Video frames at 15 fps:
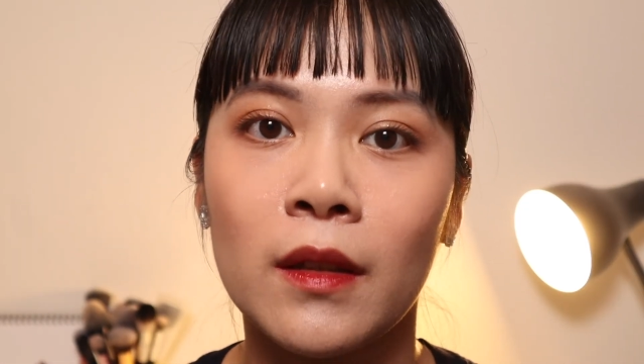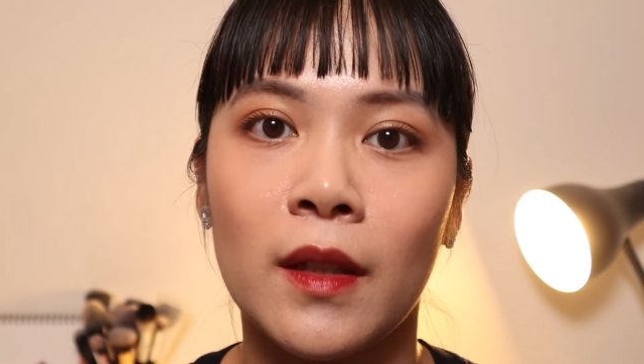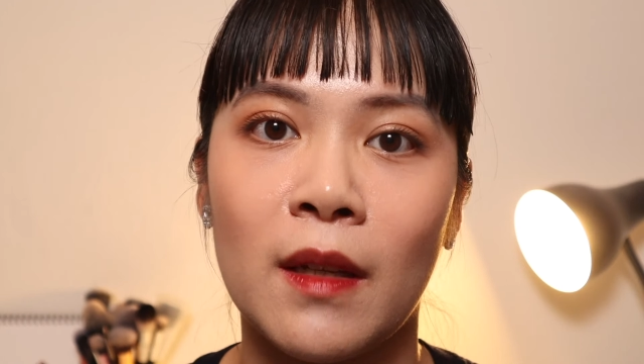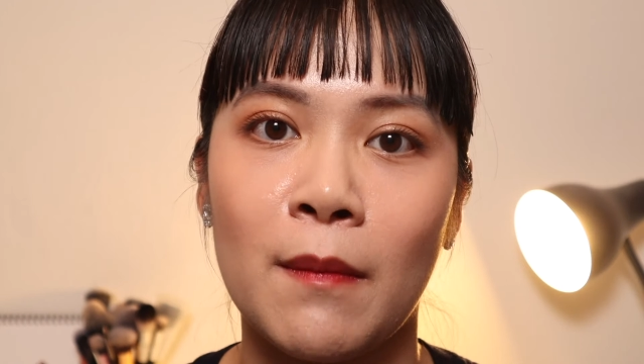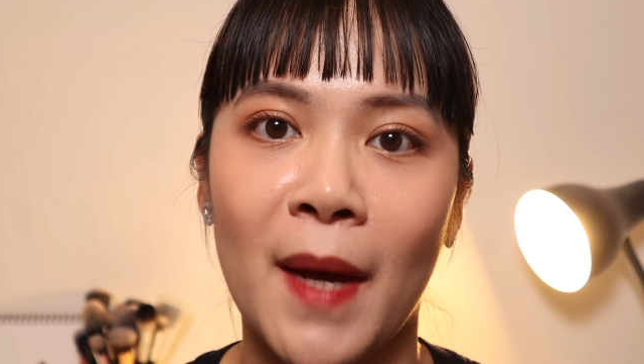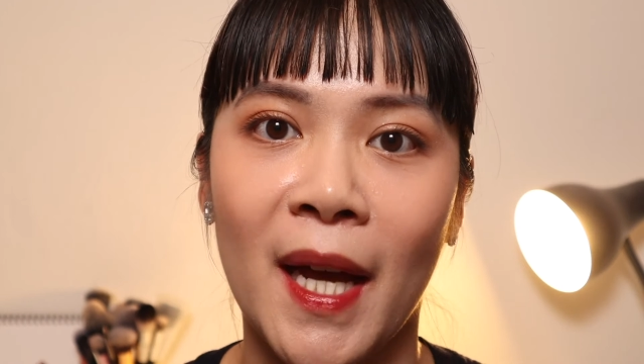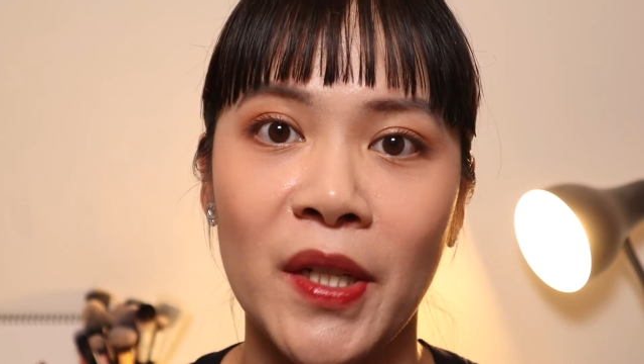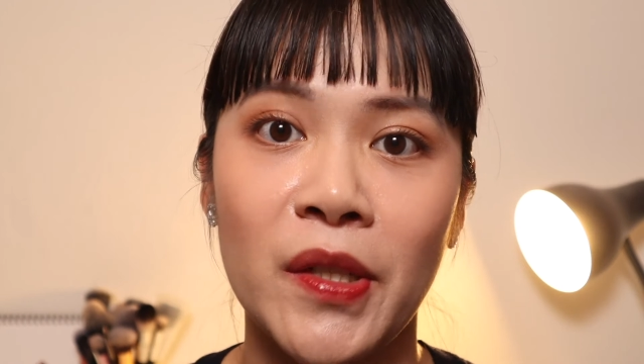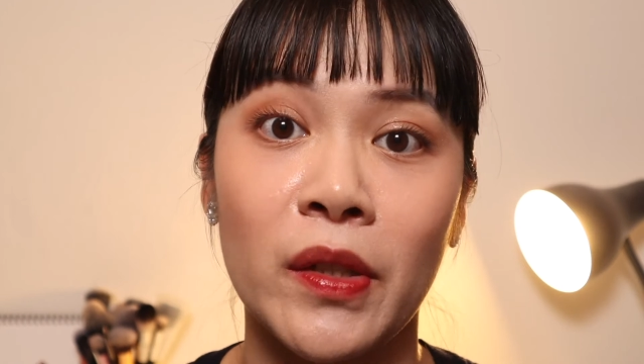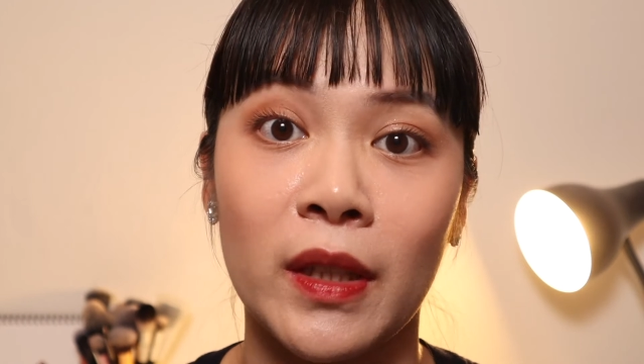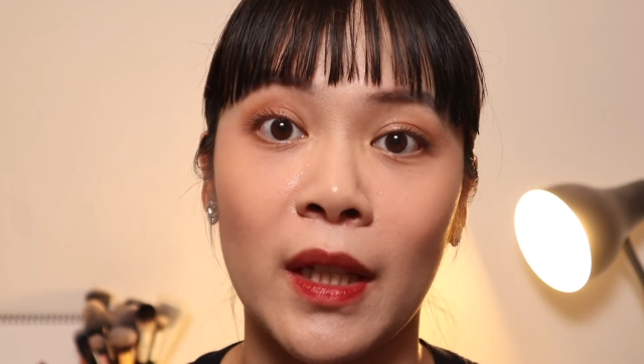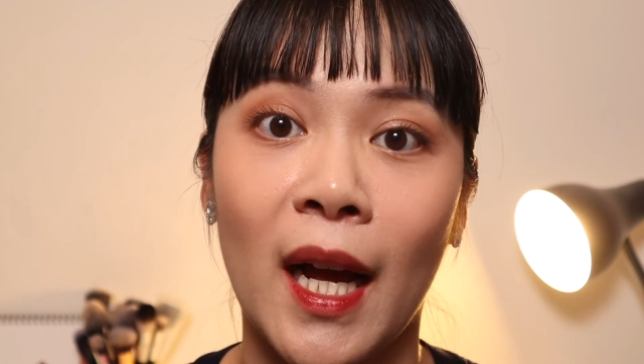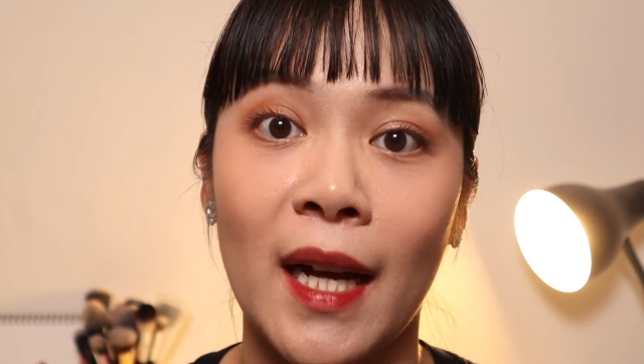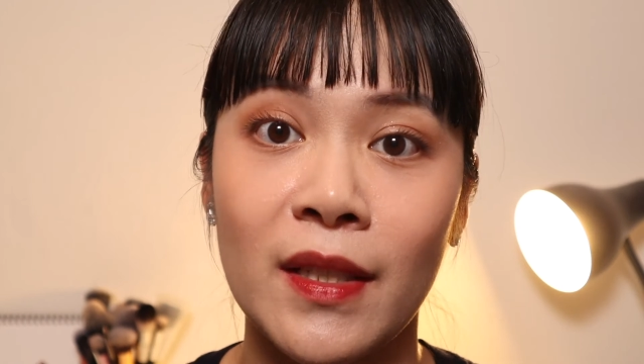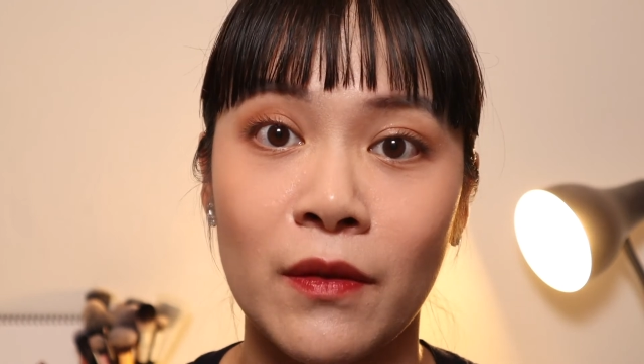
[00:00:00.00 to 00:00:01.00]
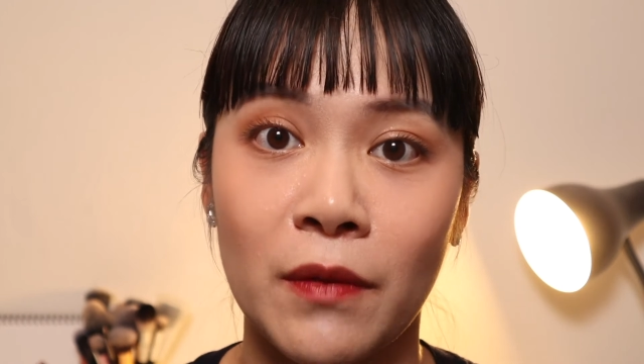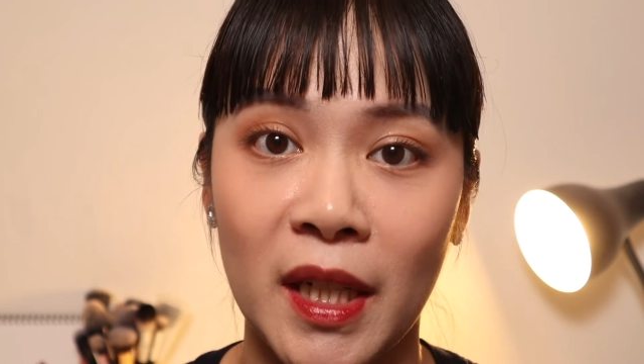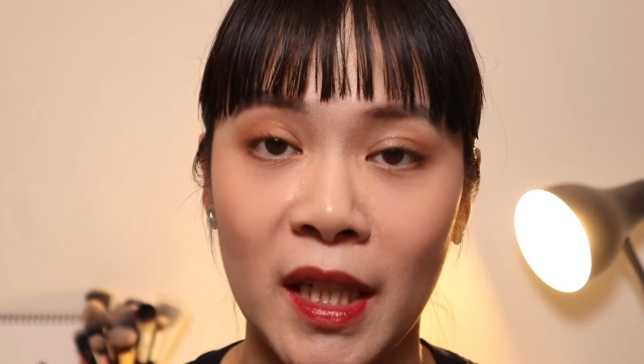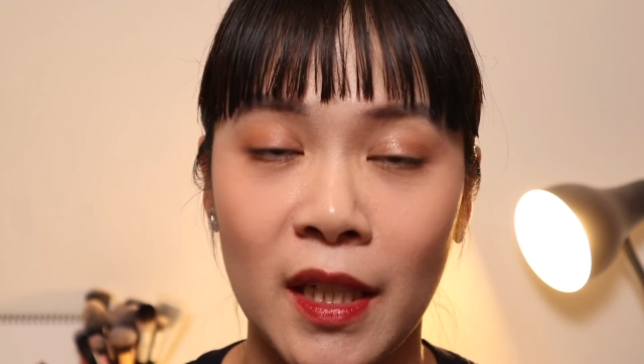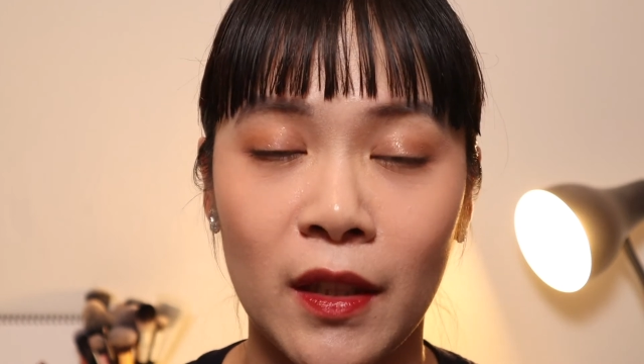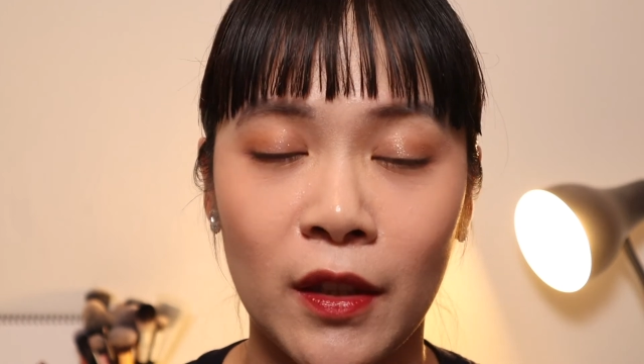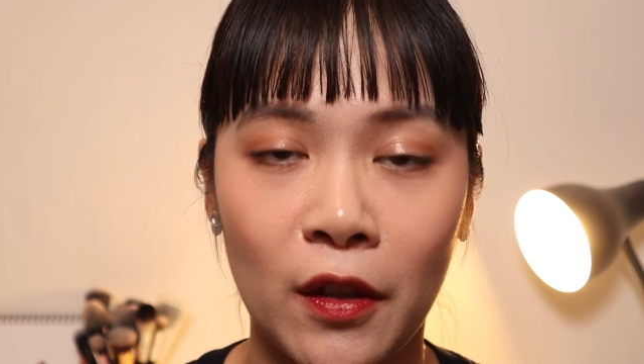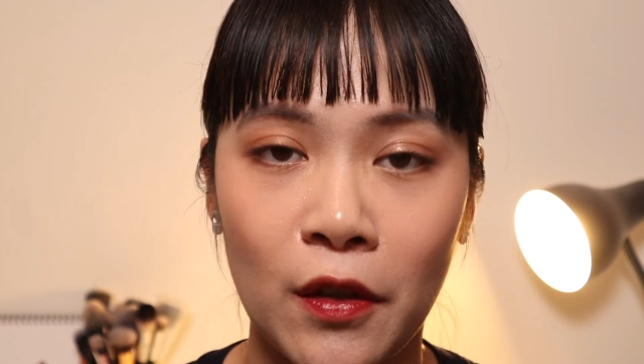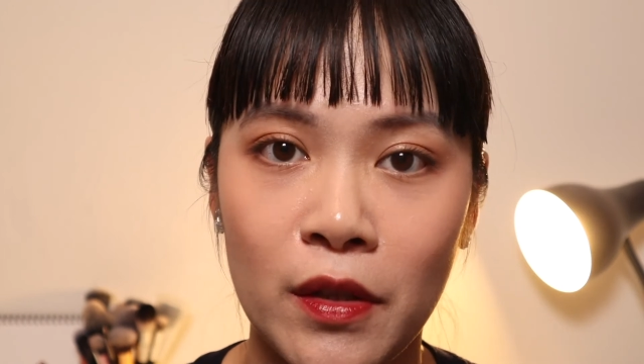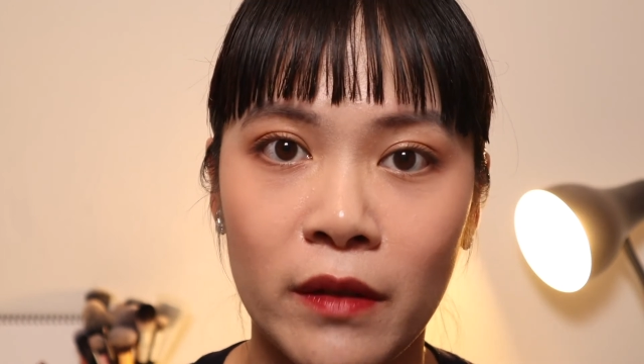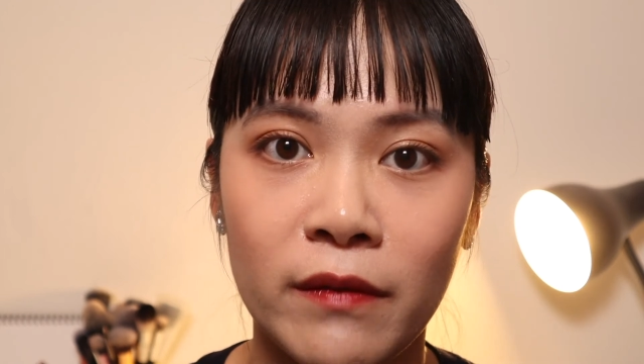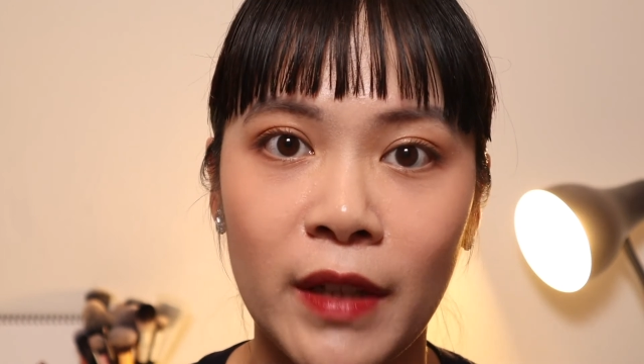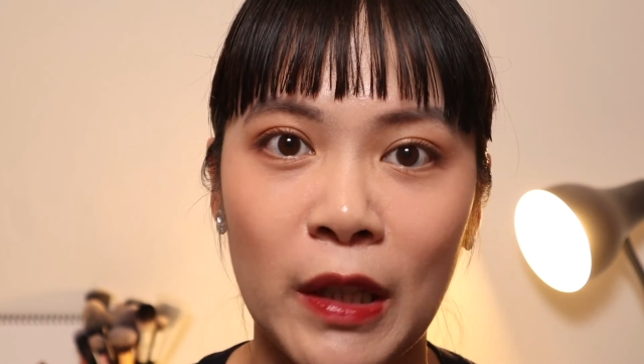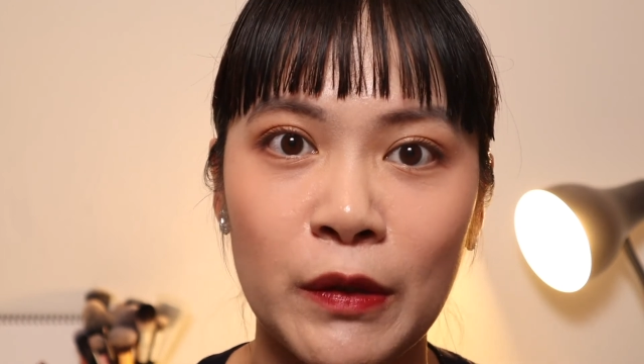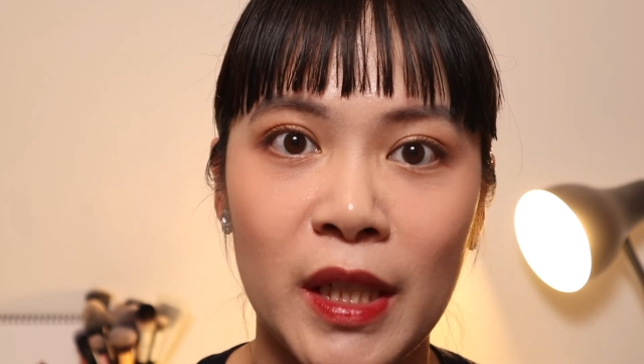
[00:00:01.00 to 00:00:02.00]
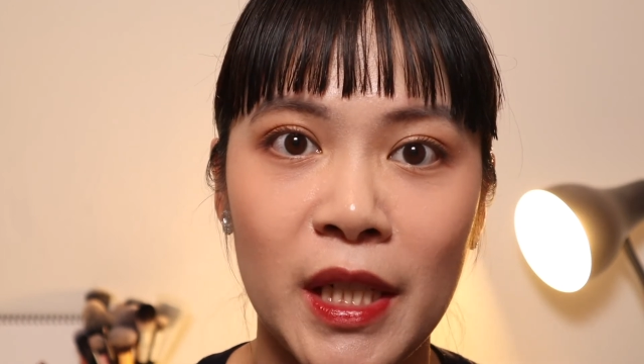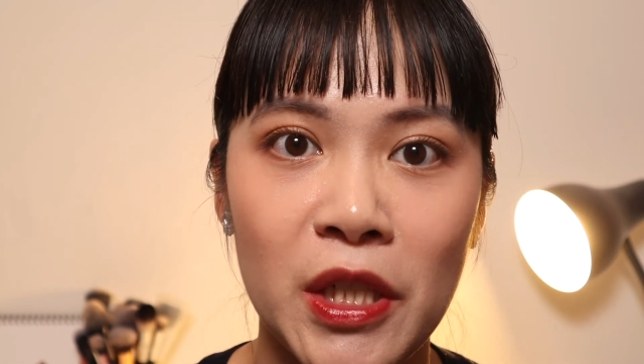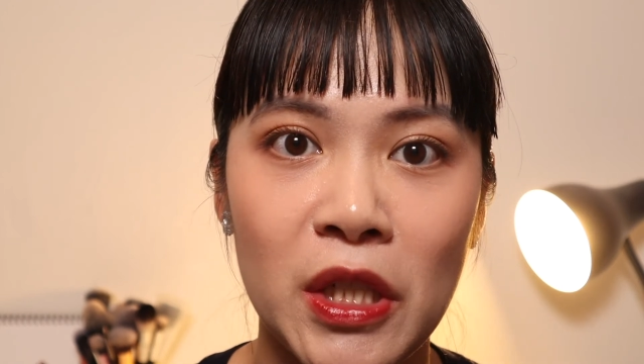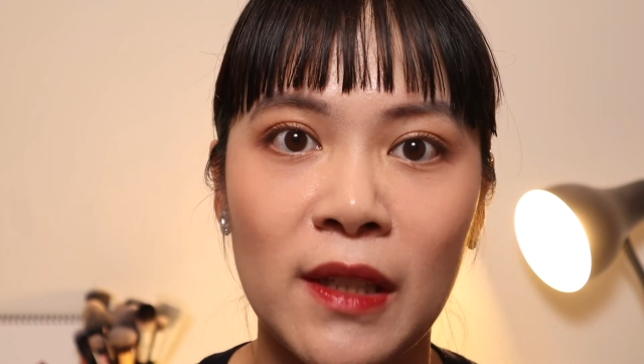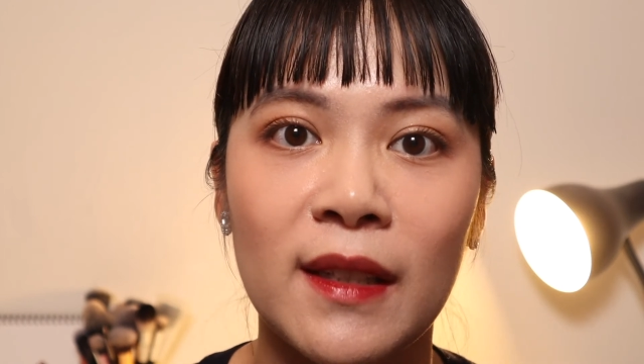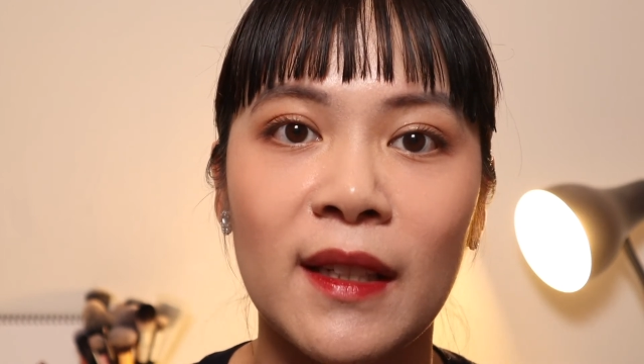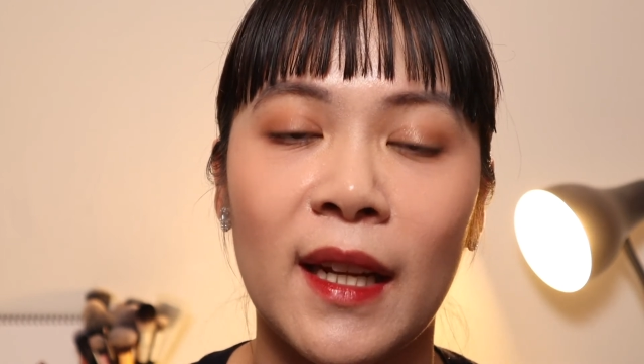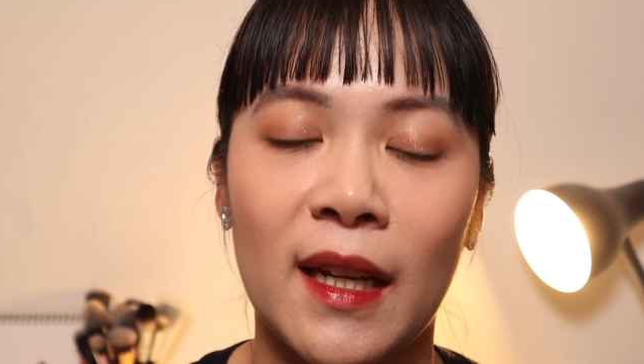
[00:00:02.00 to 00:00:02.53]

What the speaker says: the Masterclass Radiant Cushion Foundation